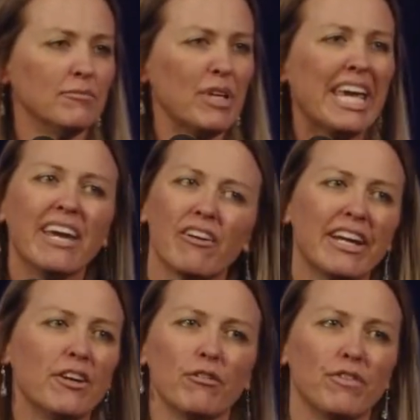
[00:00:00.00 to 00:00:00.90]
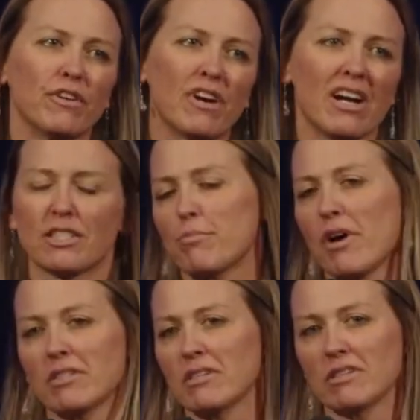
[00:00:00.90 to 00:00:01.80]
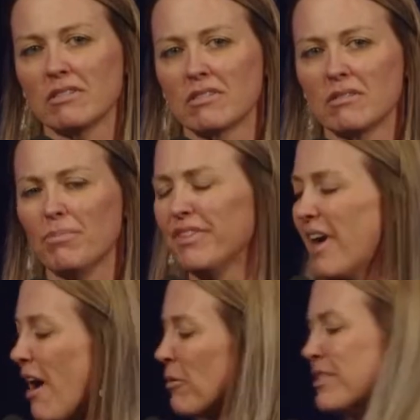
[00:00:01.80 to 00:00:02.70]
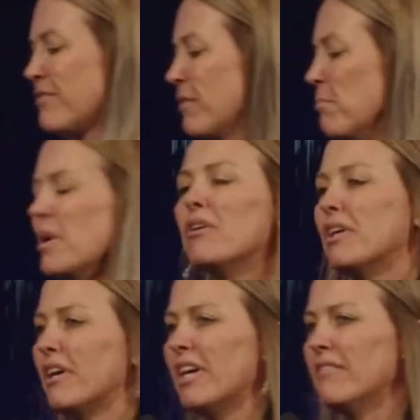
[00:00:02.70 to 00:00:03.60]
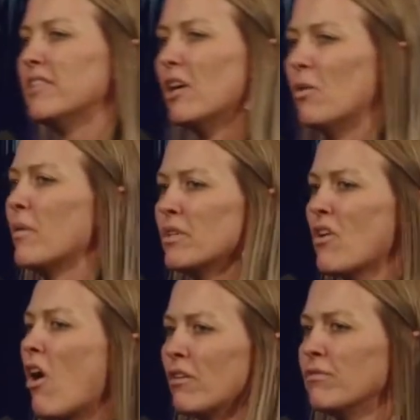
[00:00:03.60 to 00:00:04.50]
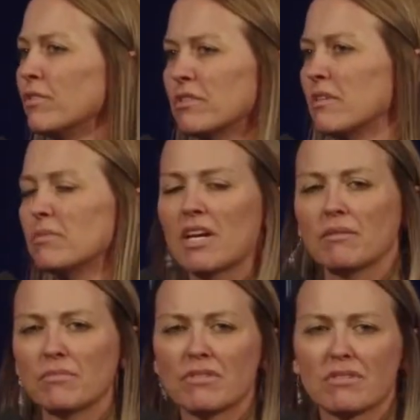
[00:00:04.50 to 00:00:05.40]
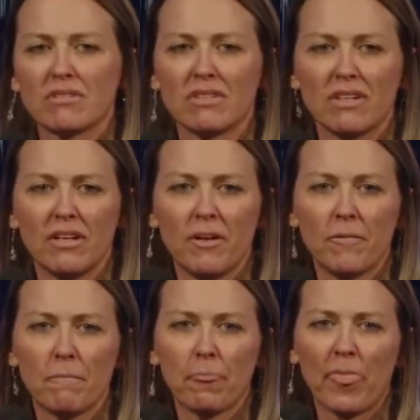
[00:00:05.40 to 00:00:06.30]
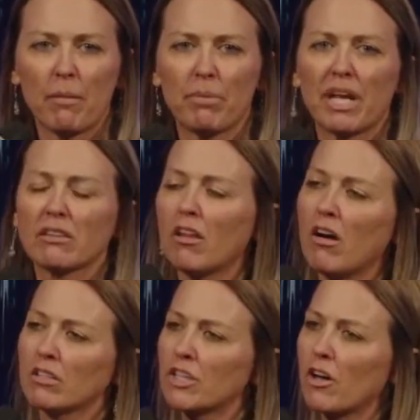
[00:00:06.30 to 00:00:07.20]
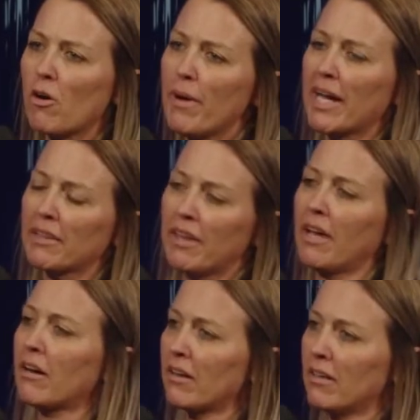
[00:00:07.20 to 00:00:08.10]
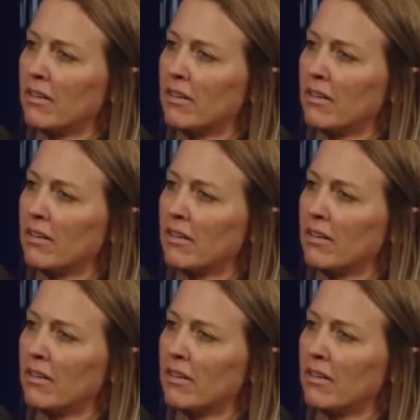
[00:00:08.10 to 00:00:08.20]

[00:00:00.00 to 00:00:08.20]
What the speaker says: here I don't feel God's presence, but that was familiar even though it was harmful sometimes. But I long to go back there.